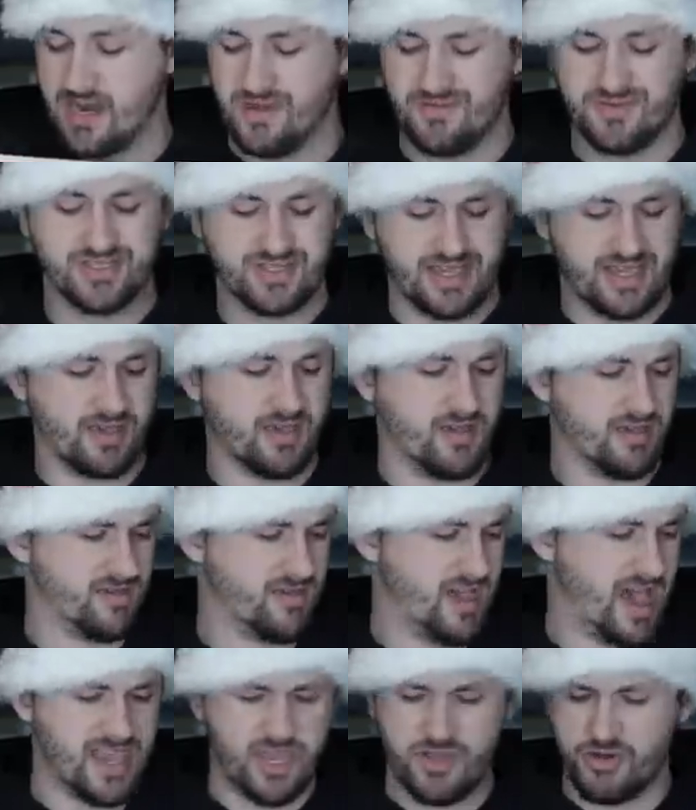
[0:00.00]
And I was like,
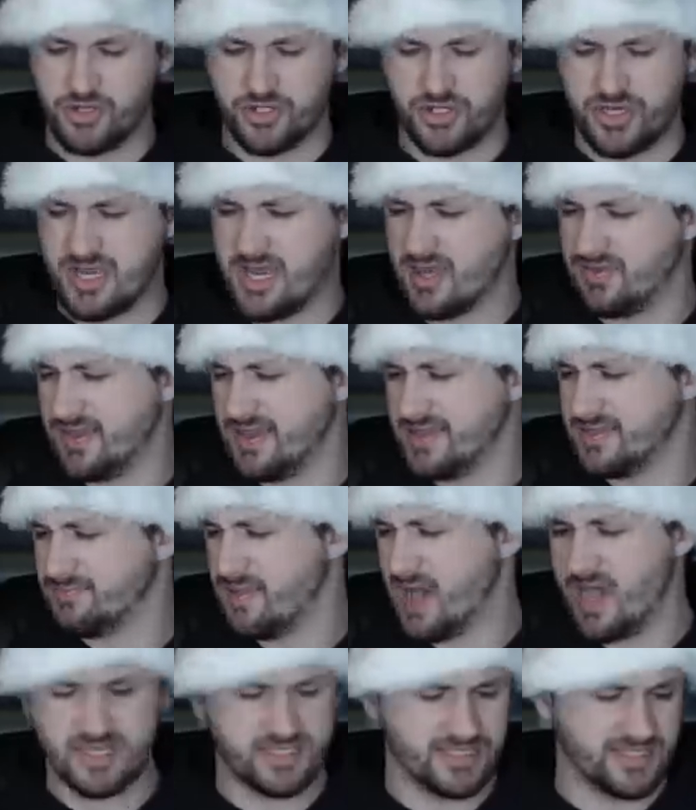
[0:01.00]
I usually get these
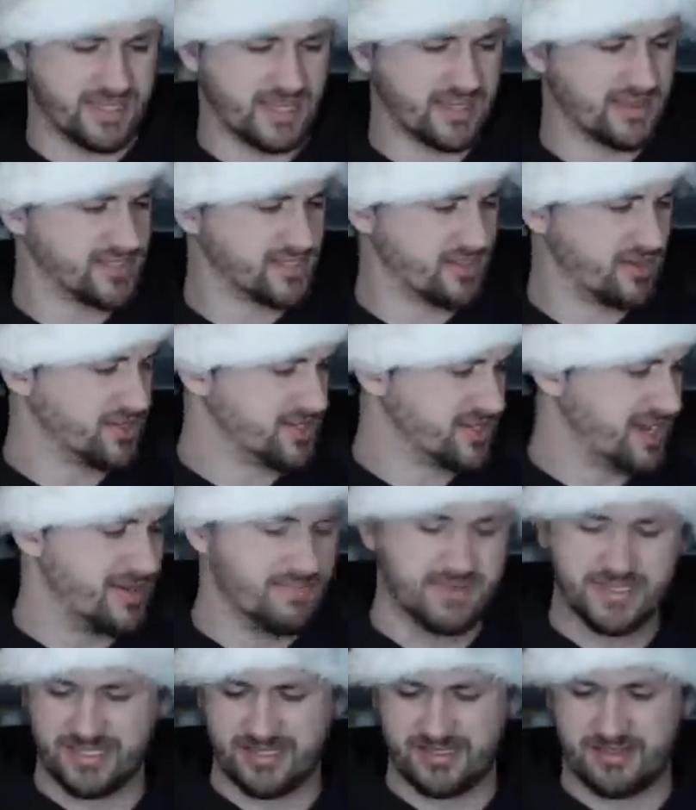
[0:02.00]
boxes like this all the
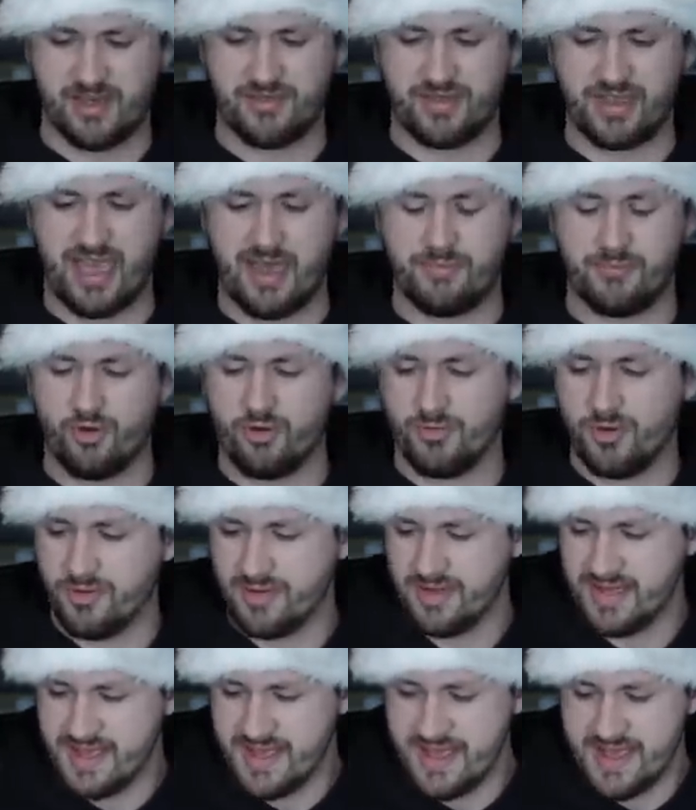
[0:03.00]
time. This is nothing abnormal.
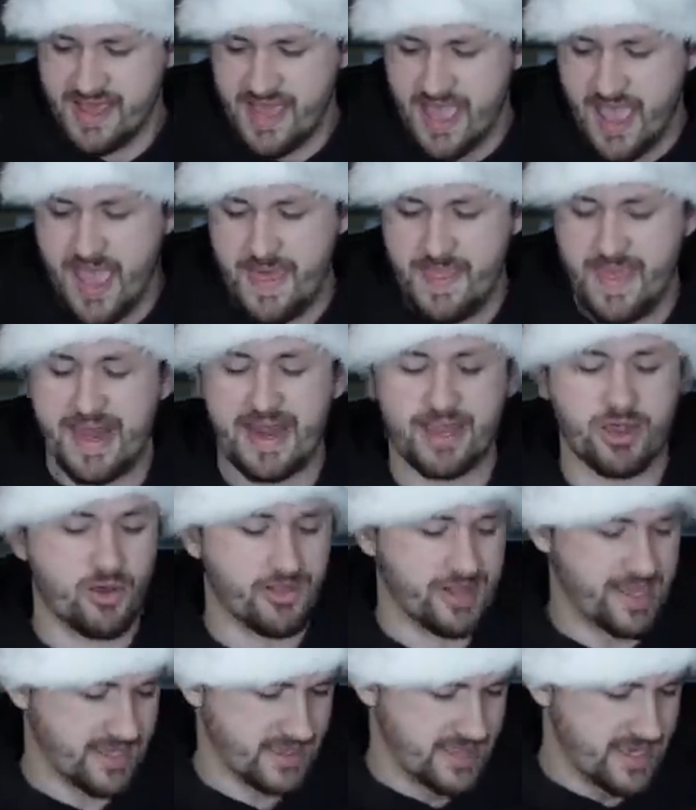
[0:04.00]
And then I go
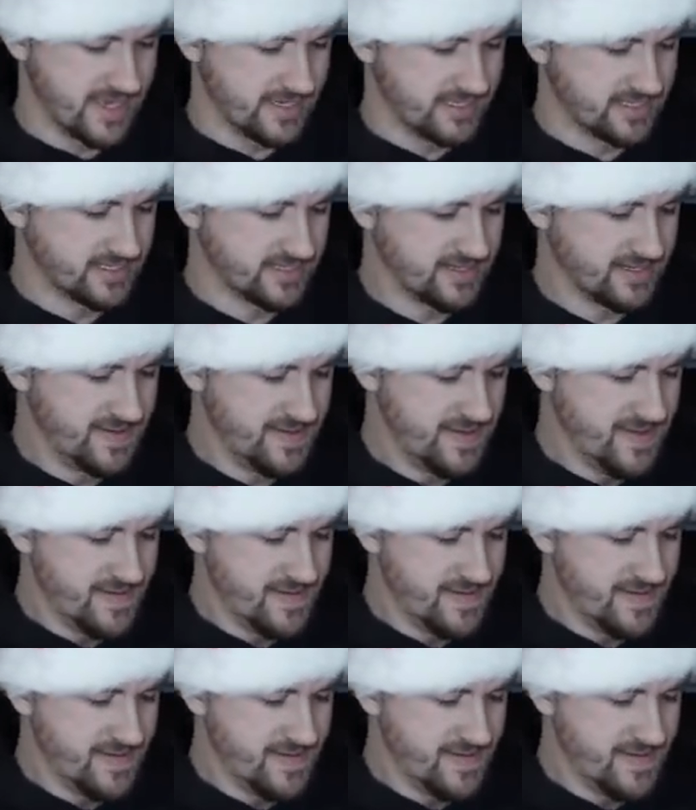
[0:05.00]
like this.